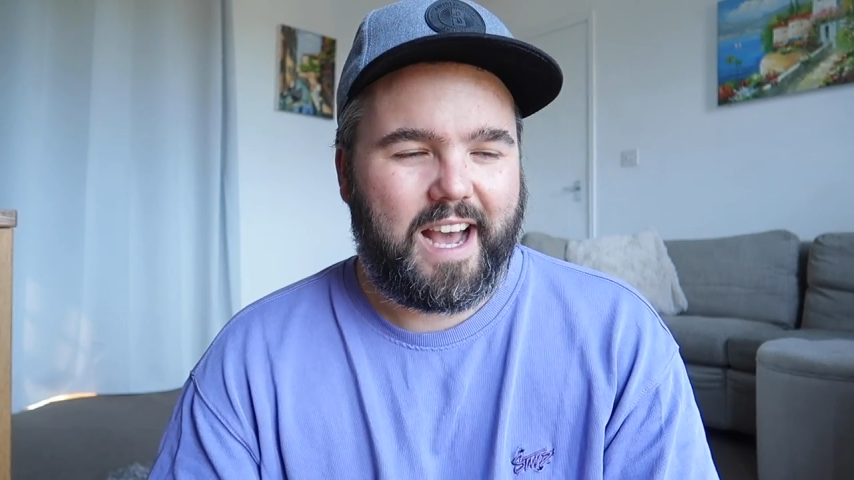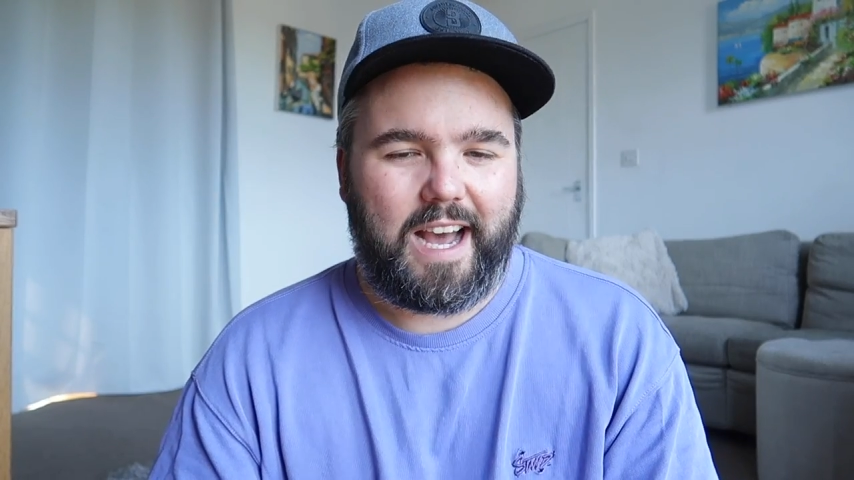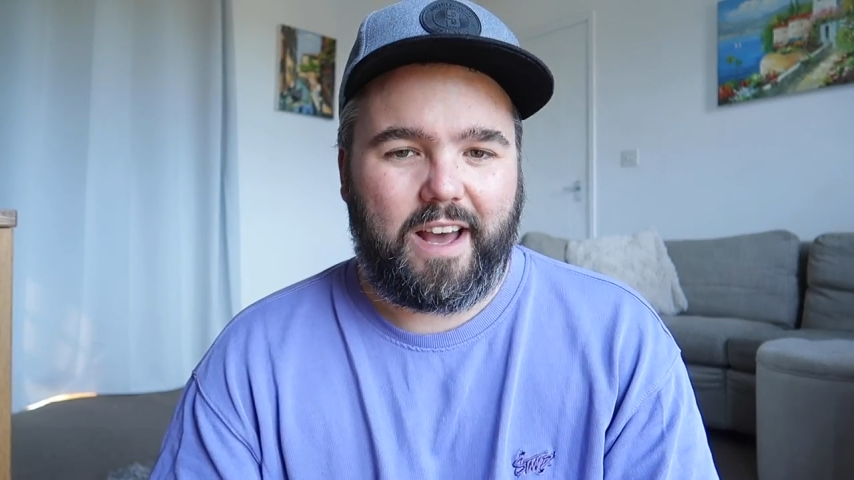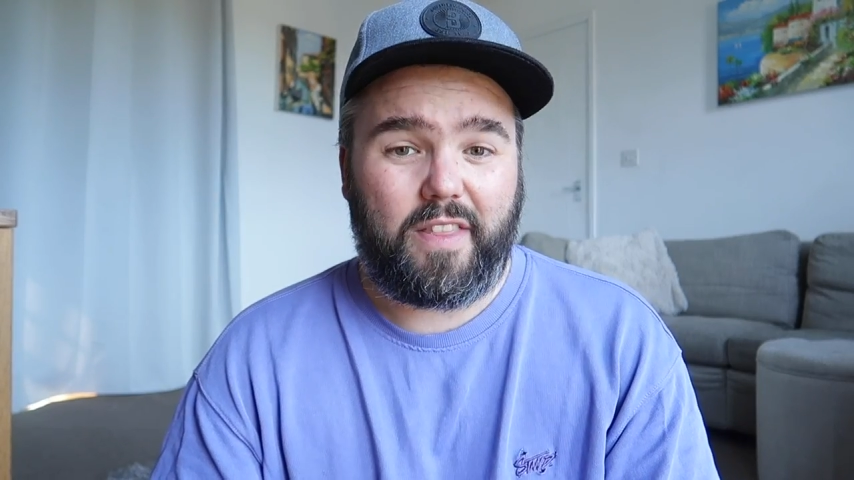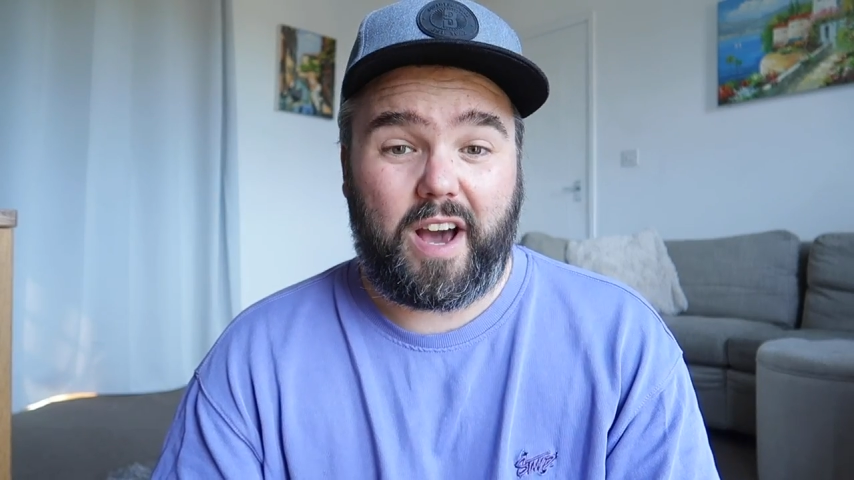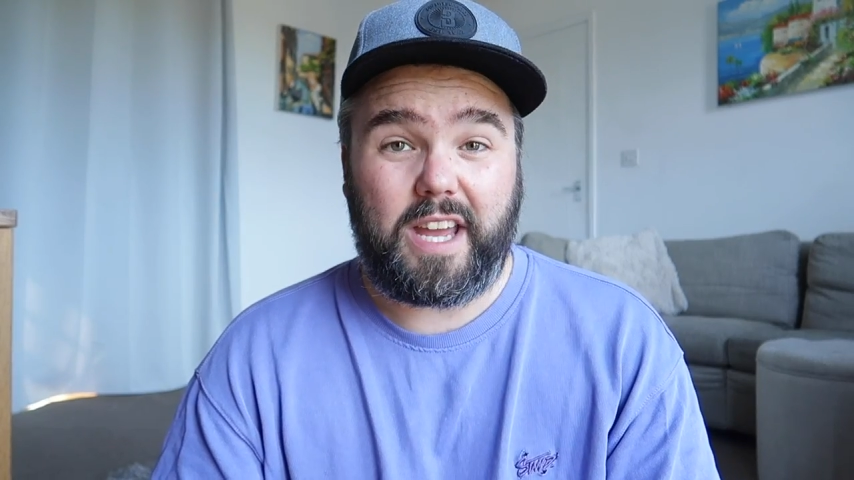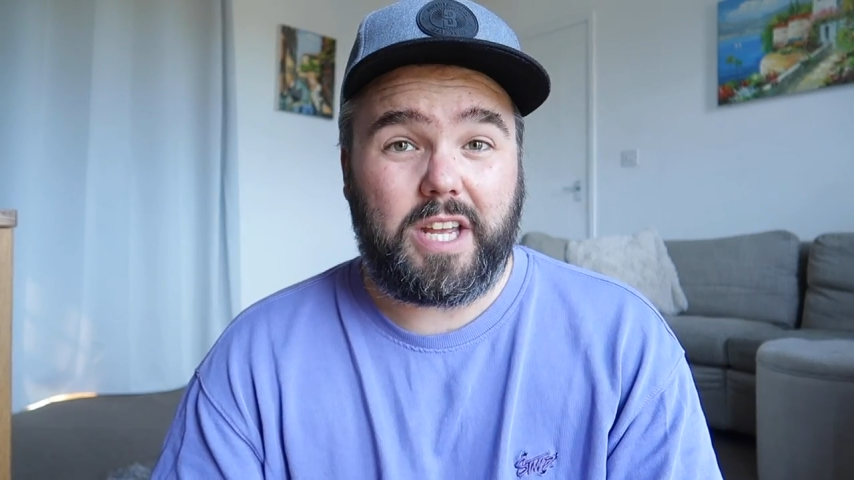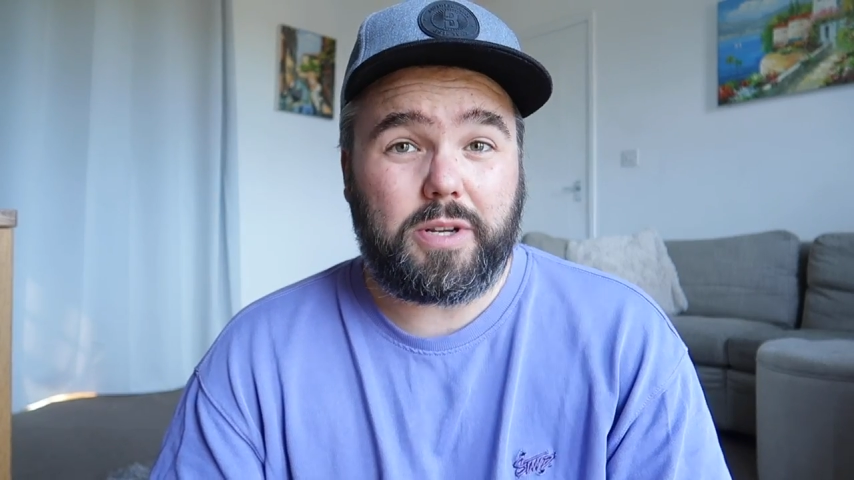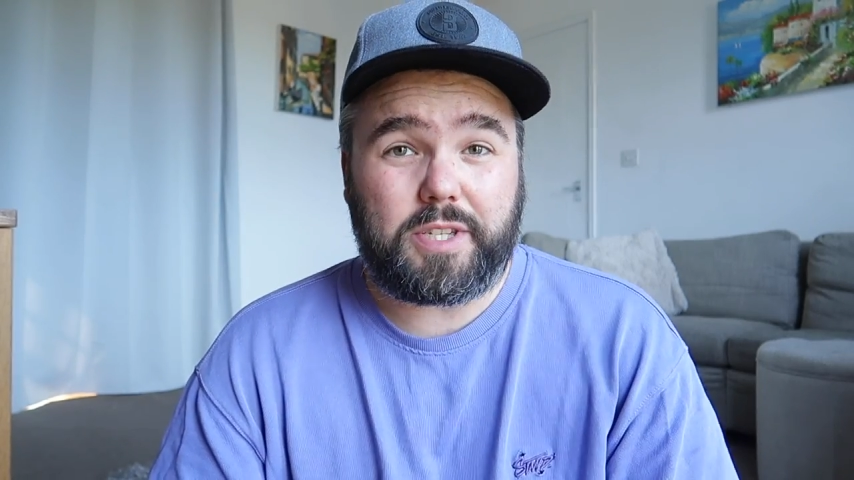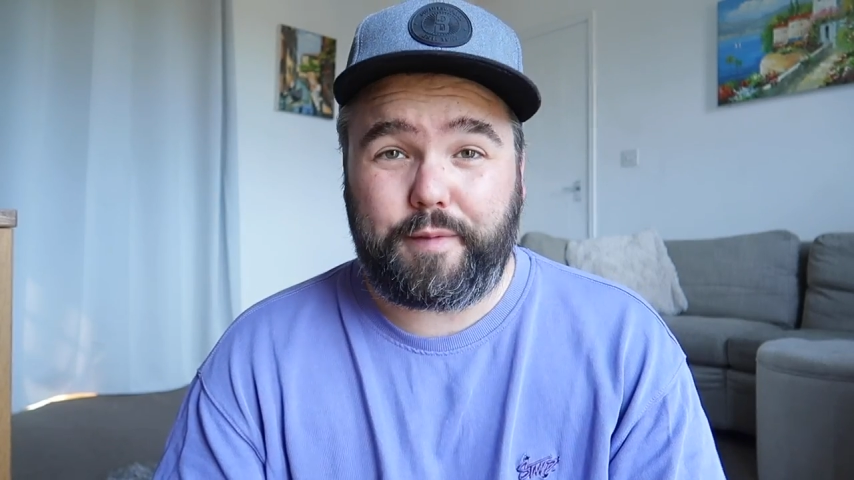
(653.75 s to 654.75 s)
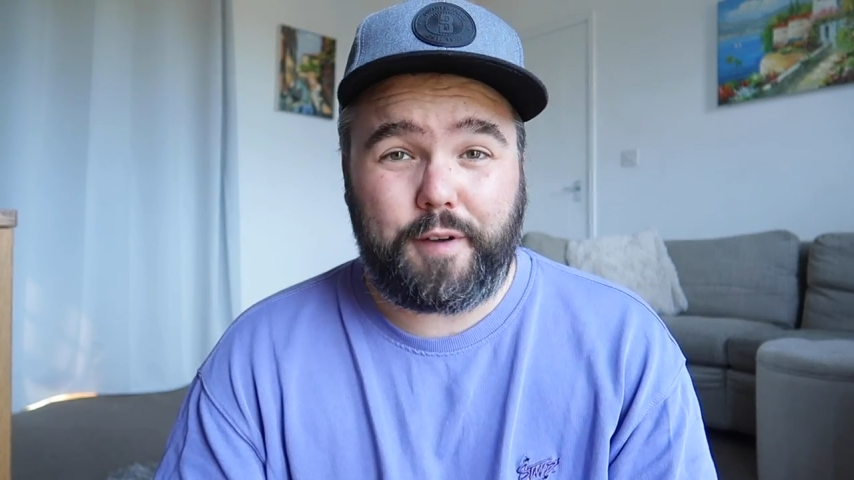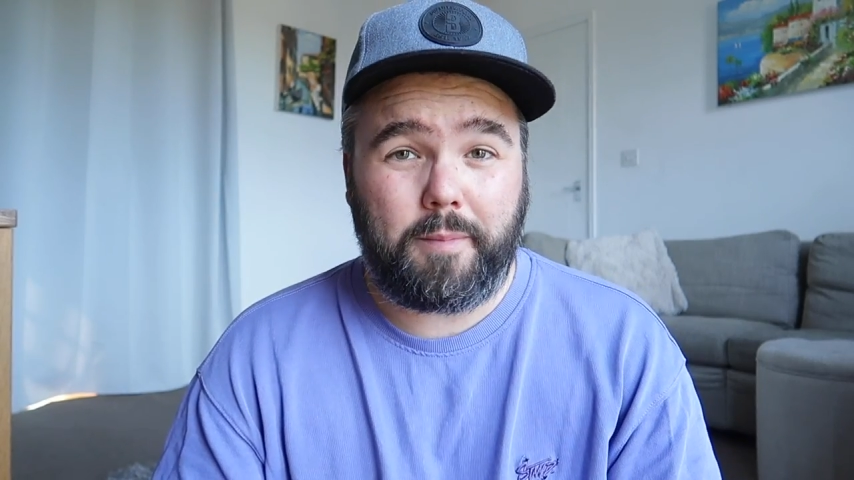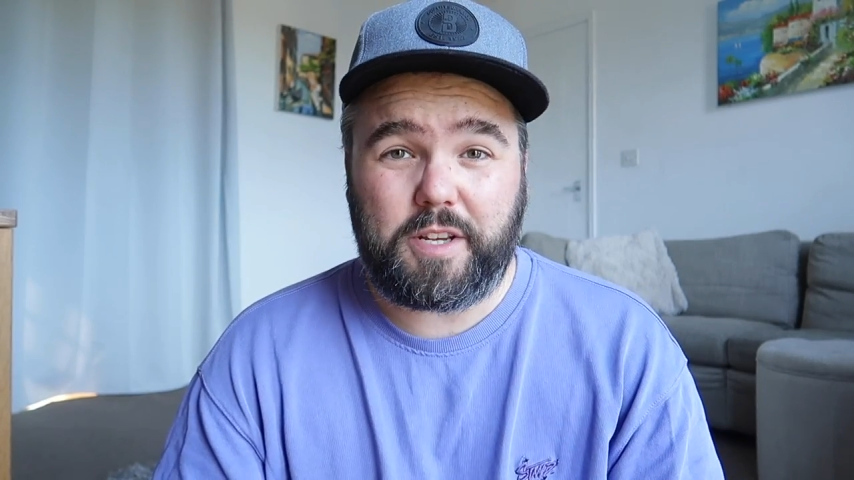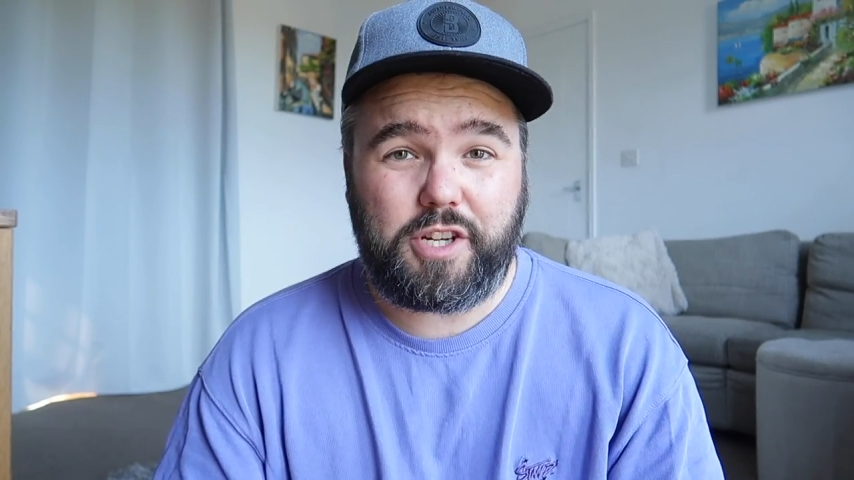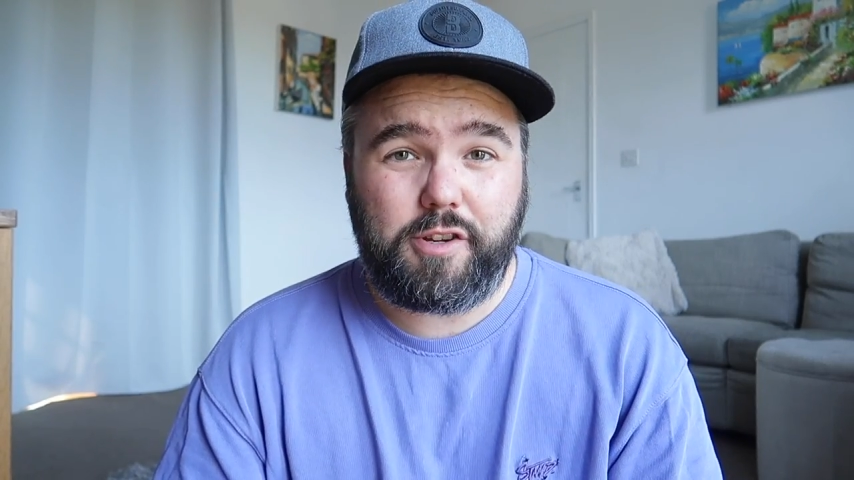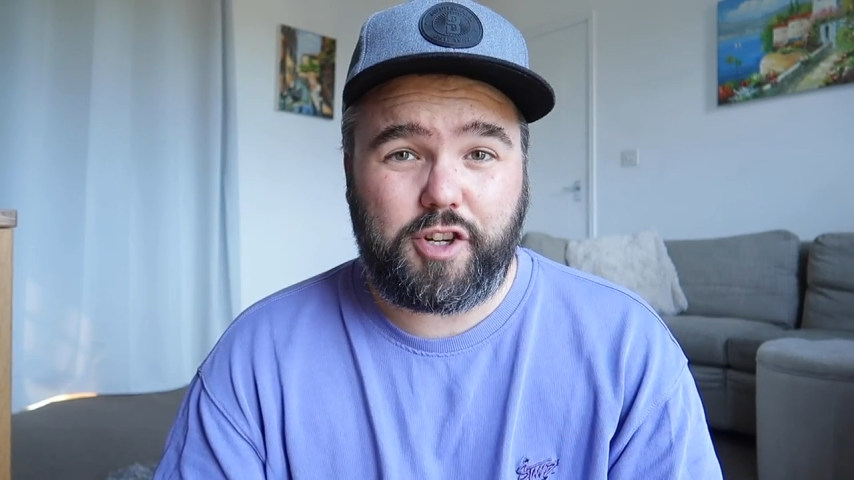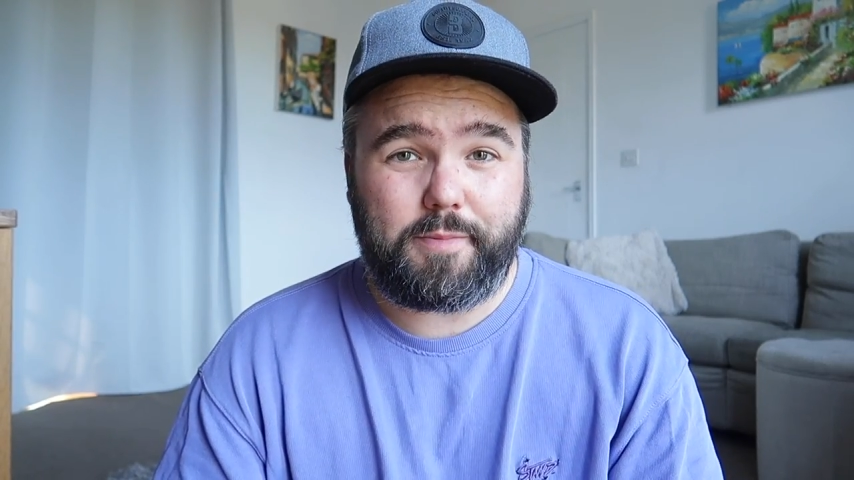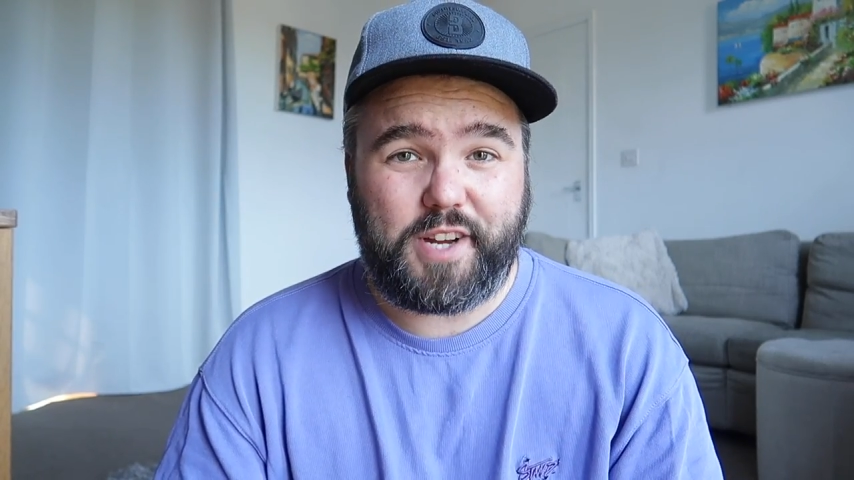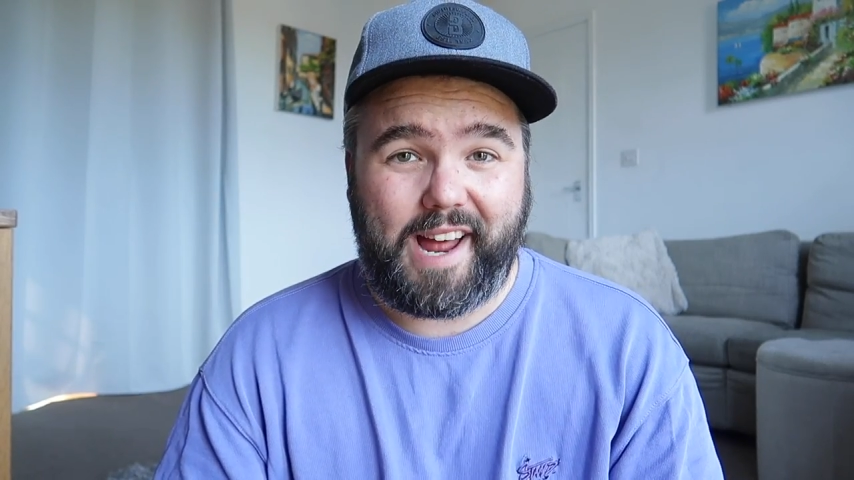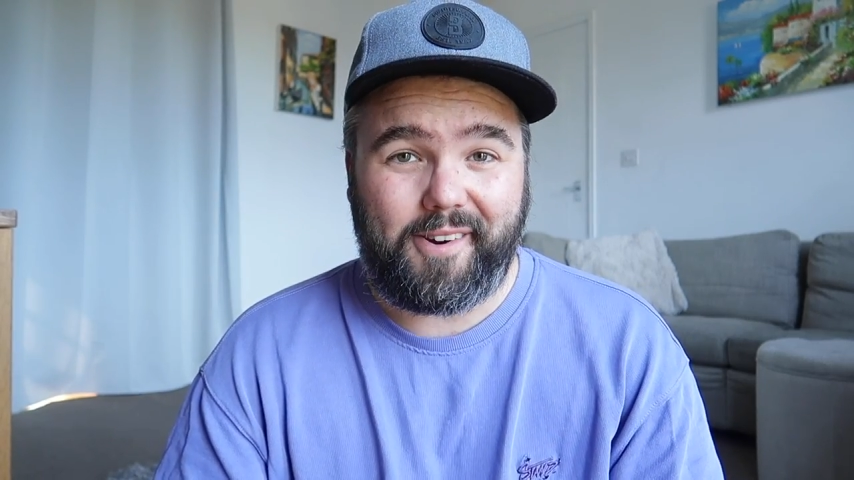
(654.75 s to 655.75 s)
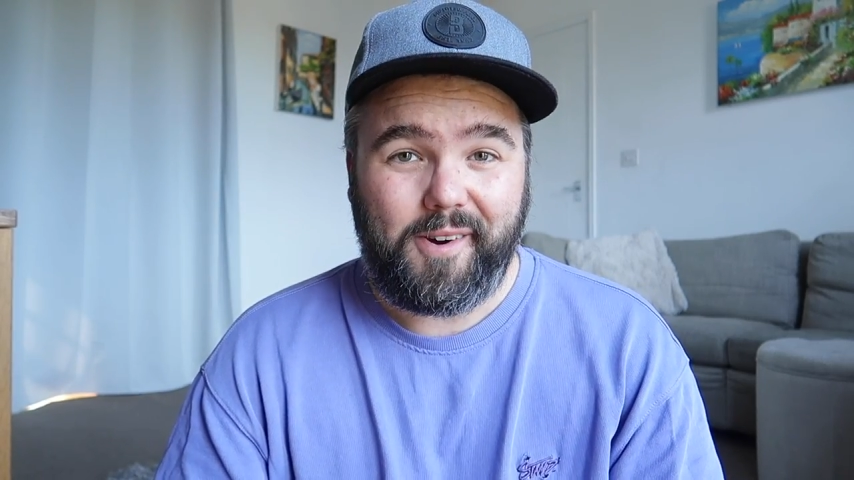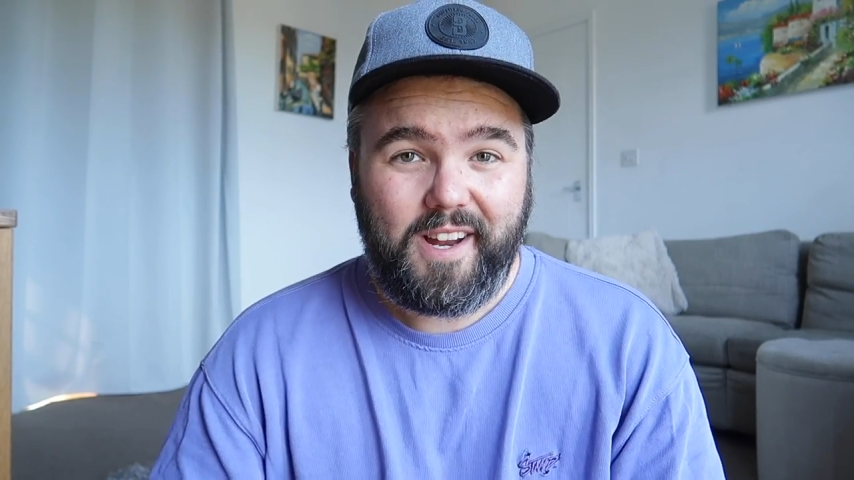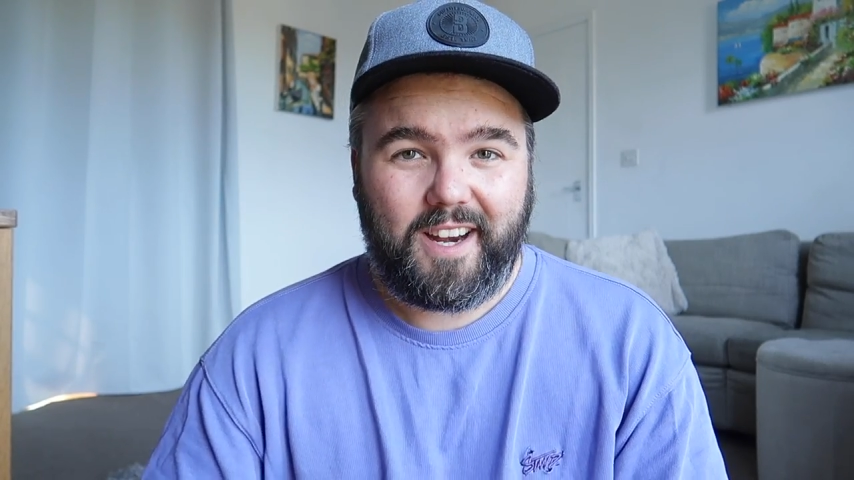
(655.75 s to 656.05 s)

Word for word: that I use to film this YouTube channel.